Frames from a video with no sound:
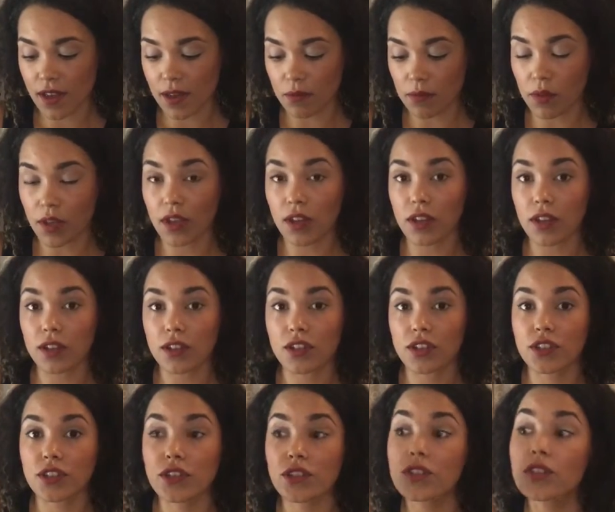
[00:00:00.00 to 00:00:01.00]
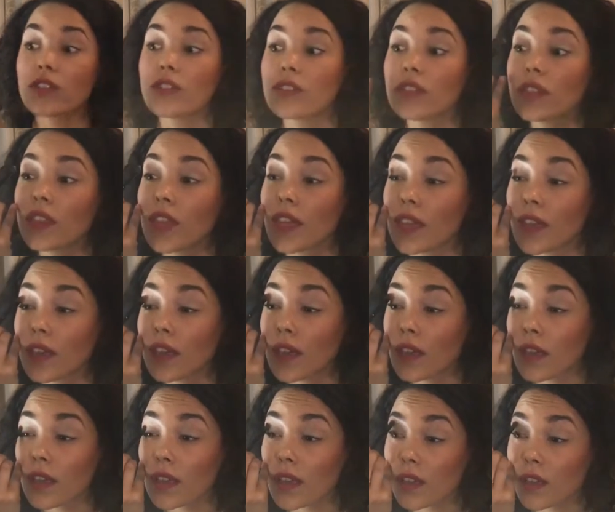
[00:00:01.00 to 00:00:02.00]
I'm going to just do the
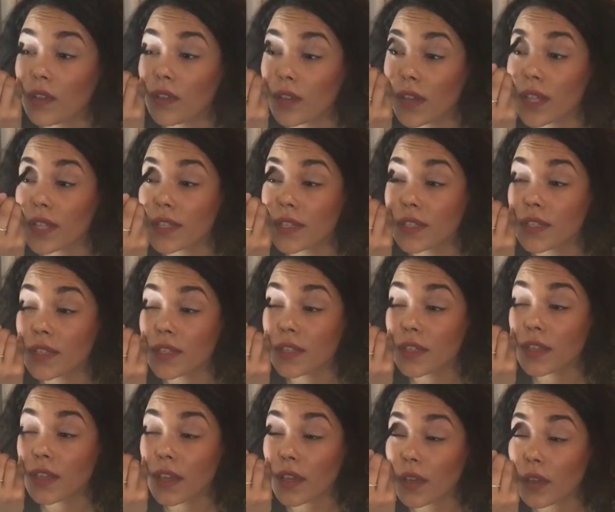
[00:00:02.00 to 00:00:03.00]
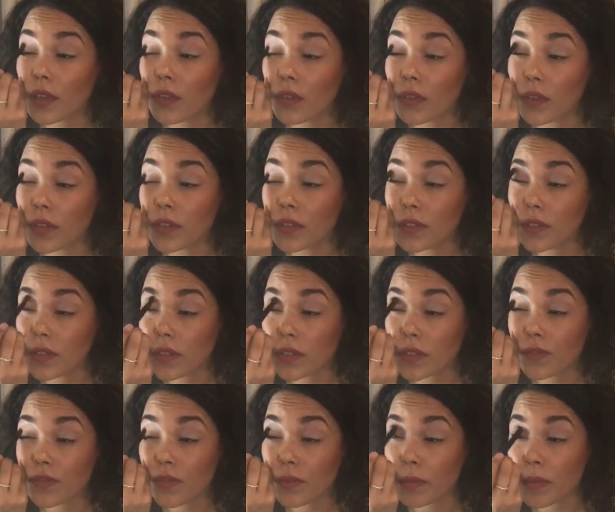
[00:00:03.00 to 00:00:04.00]
crease and corners
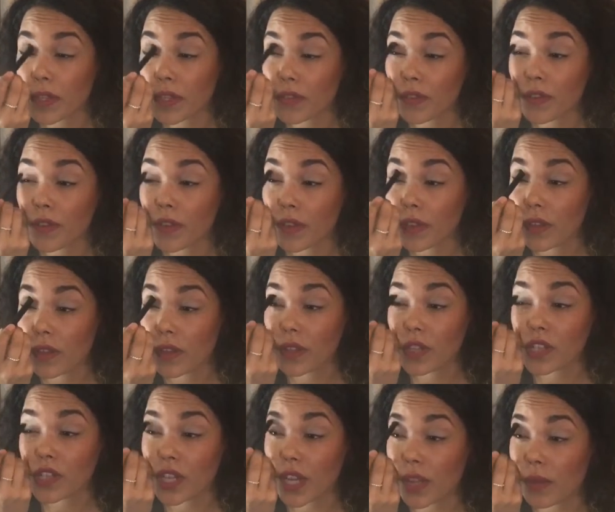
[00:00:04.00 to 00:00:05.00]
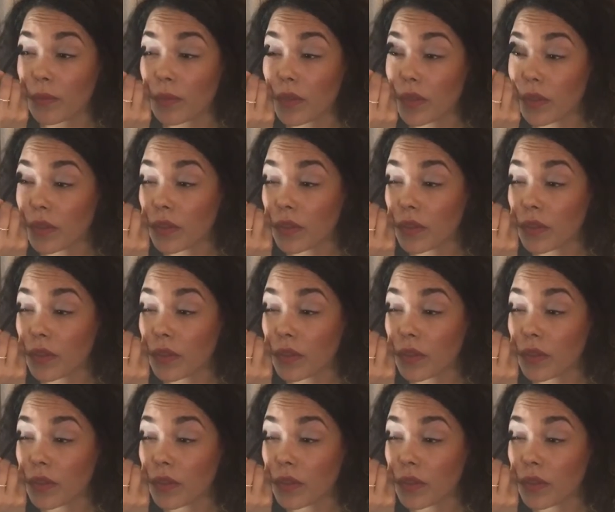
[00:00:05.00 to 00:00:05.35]
just for a bit of shape.